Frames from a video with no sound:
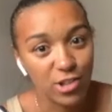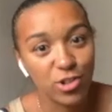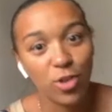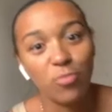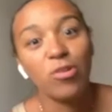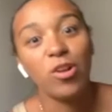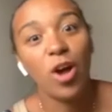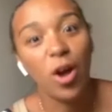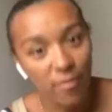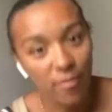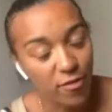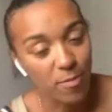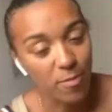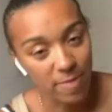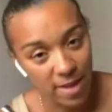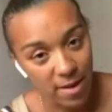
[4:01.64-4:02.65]
you don't learn
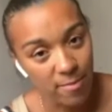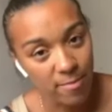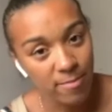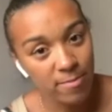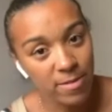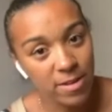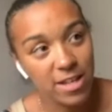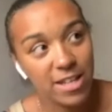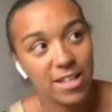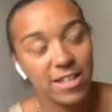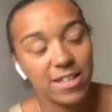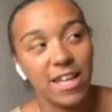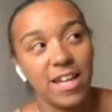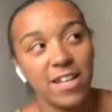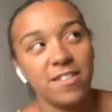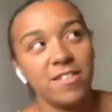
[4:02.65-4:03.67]
from them,
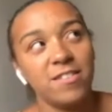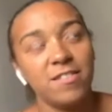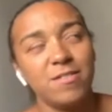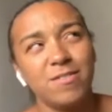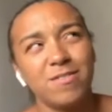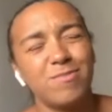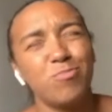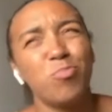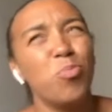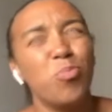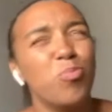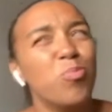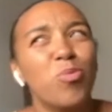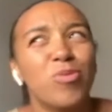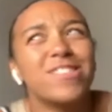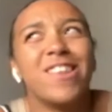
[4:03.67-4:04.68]
then
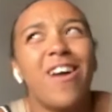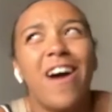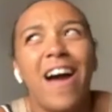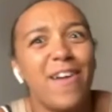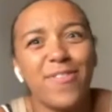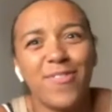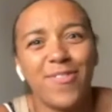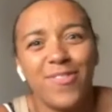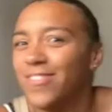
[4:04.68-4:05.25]
what's life?